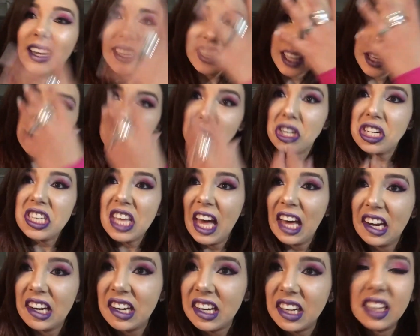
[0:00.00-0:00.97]
Keep your
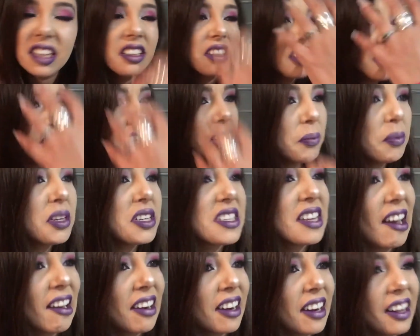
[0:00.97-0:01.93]
sanity. Keep your
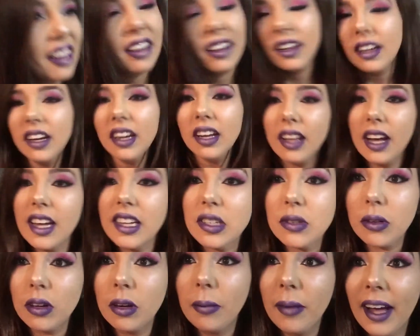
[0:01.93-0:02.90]
sanity. That's
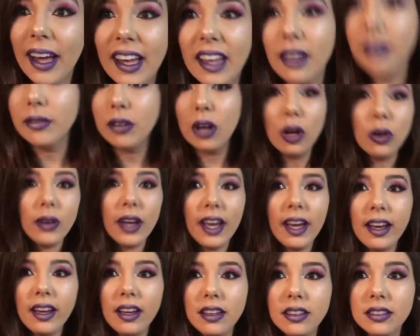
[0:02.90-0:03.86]
when I'm like,
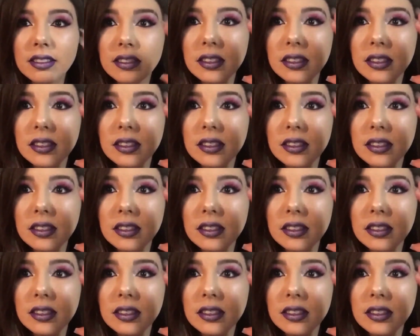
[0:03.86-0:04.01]
okay,